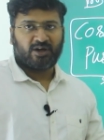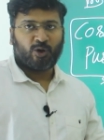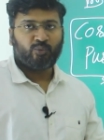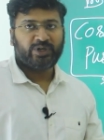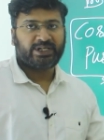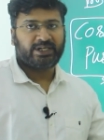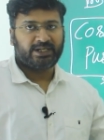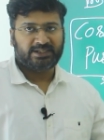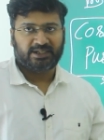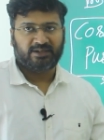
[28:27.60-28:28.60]
how it
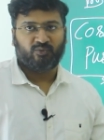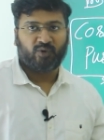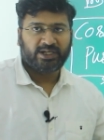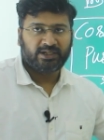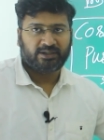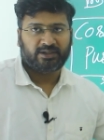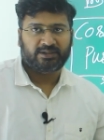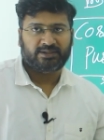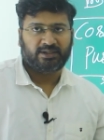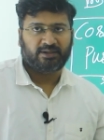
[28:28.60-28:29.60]
kicks in, why it
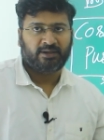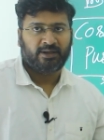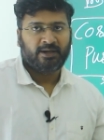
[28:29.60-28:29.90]
kicks in,